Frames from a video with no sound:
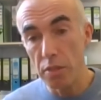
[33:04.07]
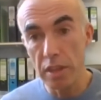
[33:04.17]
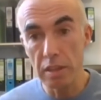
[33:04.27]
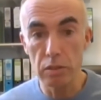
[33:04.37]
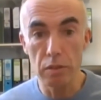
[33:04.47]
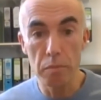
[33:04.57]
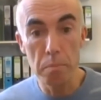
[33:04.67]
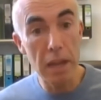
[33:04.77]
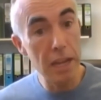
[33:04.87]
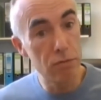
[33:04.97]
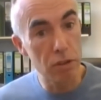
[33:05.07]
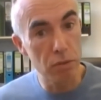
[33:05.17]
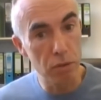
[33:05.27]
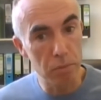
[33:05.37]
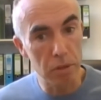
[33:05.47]
the sort of paid
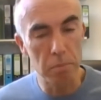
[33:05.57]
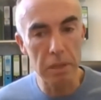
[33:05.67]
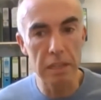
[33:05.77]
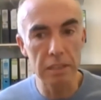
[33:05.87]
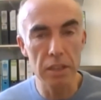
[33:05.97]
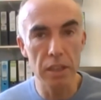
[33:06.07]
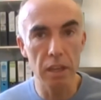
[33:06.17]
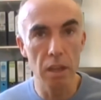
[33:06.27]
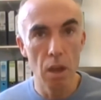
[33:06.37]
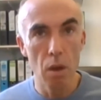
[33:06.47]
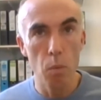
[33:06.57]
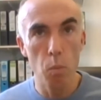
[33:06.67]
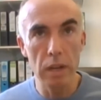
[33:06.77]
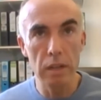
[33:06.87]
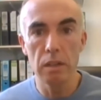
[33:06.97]
recruitment, because I think
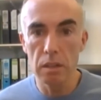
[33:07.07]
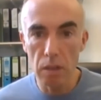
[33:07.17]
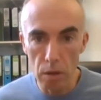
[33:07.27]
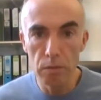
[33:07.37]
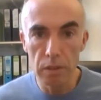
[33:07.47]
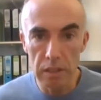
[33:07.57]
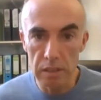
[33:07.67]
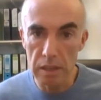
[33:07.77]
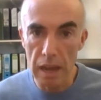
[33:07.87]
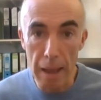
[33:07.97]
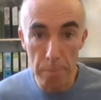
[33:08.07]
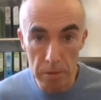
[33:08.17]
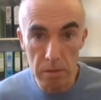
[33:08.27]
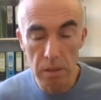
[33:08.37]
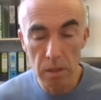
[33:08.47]
when COVID
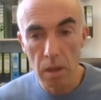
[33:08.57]
happened,